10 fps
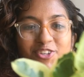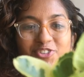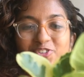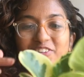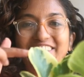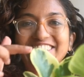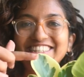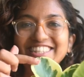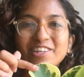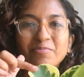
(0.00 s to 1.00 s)
So
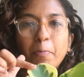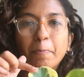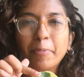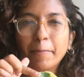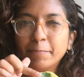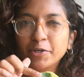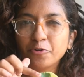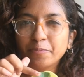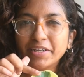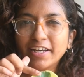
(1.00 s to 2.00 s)
this is a
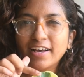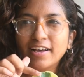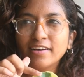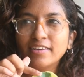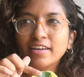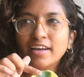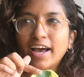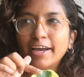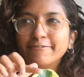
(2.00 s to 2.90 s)
peperomia. I